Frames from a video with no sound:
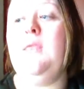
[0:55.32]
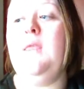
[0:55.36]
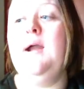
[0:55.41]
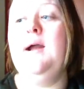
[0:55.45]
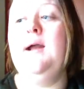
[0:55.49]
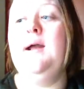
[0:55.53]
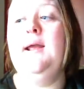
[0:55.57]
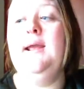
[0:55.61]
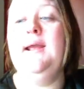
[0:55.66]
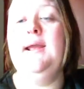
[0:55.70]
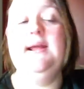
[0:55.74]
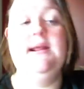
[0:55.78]

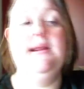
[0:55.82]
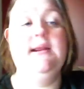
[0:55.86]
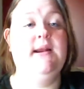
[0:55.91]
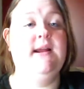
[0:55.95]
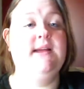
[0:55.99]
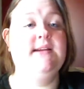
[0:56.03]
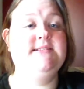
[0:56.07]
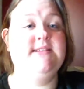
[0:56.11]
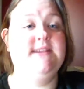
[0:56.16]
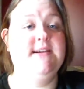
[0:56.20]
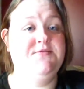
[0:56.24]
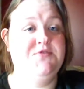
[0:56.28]
and I
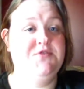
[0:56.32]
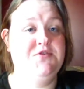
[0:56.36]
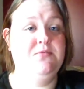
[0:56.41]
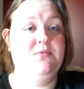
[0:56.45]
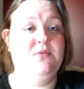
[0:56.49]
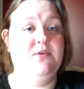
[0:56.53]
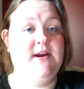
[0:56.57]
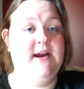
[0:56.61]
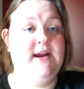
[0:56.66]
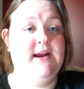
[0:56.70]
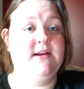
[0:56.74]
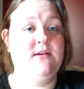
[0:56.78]
still have 2 more
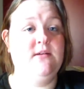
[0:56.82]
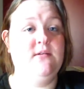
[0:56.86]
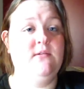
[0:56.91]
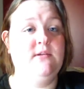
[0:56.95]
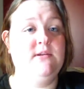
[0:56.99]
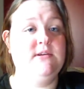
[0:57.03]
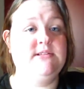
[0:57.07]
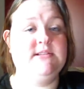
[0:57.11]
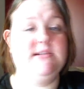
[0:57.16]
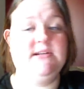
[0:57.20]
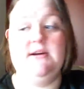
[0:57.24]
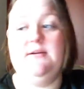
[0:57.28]

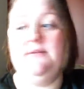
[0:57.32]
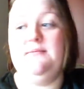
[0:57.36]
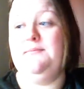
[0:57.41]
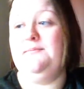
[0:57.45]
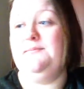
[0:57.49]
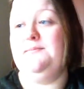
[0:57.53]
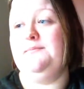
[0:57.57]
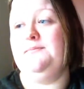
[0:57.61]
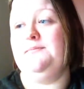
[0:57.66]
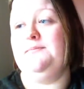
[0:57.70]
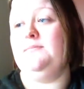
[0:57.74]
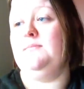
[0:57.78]
categories to
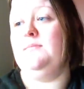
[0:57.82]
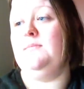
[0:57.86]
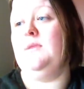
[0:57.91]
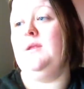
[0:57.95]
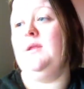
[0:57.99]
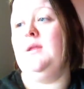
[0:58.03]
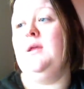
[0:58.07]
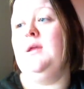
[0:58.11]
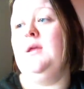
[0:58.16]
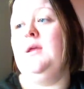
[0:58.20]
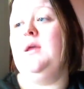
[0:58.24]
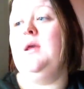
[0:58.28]

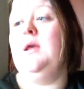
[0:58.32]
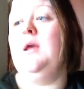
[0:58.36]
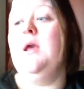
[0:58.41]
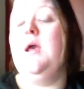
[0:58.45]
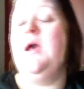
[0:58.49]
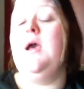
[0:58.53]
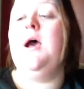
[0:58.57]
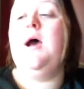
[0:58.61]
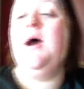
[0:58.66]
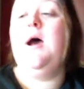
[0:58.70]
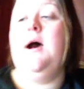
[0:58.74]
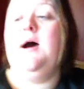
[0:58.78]

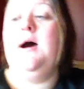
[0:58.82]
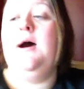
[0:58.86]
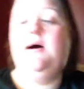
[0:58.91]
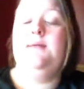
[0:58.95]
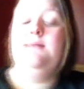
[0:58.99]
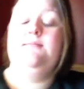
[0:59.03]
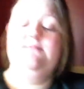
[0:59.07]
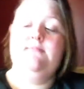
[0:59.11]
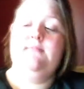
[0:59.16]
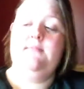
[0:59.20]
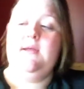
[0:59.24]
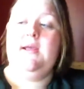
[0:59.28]
go.
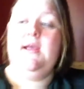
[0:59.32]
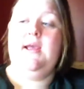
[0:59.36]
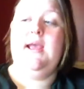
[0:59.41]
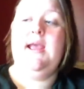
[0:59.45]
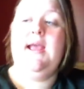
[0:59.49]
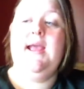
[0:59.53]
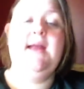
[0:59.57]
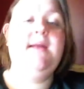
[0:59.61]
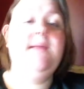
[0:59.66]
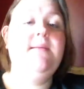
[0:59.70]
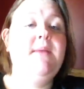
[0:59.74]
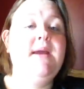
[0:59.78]

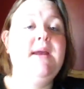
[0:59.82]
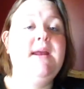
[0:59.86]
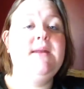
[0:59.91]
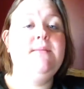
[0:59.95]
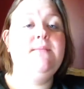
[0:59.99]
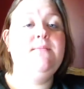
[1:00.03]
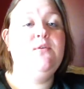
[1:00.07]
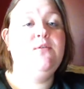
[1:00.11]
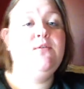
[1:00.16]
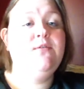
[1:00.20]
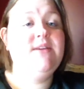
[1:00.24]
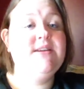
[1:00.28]
Animated
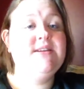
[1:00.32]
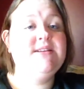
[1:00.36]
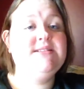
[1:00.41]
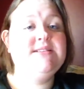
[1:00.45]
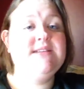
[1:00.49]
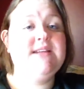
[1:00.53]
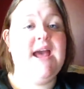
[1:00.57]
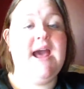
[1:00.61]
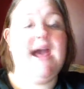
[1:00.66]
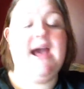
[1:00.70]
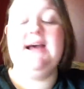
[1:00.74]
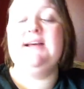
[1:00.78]
movies
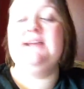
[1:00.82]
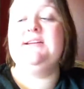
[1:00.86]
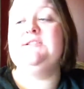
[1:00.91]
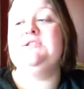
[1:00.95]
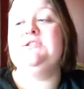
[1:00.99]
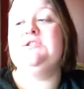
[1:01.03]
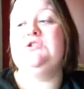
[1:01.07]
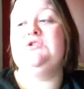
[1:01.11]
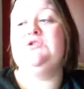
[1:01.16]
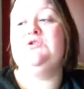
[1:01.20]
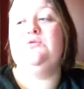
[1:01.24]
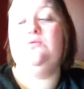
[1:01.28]

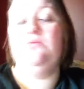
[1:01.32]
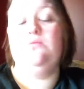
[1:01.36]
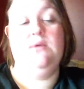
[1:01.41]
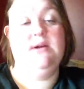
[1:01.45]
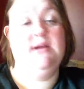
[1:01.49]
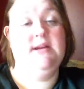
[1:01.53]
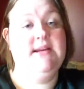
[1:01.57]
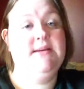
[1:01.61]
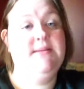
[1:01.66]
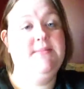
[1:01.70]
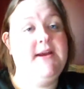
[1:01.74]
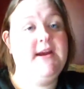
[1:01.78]
has
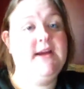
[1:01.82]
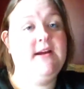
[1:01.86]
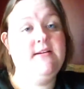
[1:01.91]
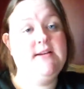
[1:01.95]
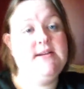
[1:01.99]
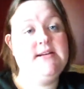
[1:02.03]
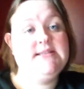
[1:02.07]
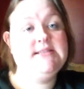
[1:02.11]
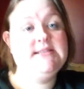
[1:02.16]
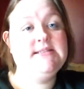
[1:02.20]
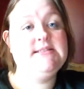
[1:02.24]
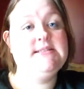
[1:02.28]
20
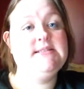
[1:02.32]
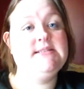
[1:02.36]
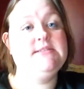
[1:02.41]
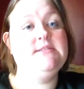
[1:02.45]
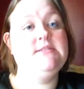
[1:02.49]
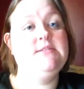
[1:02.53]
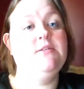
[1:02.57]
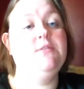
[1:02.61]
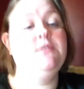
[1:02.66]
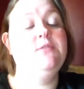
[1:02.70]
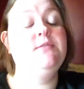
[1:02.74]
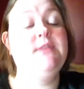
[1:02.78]
pairings,
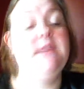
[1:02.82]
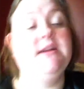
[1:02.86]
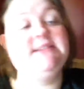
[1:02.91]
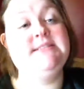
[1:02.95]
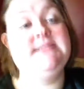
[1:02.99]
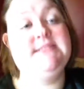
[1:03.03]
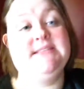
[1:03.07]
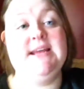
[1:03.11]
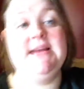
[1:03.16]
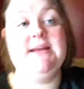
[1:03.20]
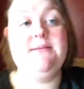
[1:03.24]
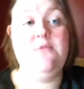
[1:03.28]
so that's
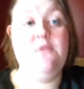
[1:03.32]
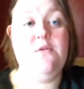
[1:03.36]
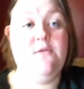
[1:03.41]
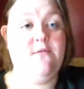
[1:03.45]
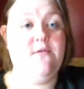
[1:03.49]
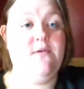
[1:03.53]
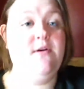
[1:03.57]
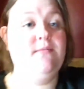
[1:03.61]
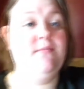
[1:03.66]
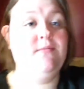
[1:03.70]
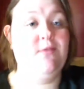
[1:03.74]
10 more for honorable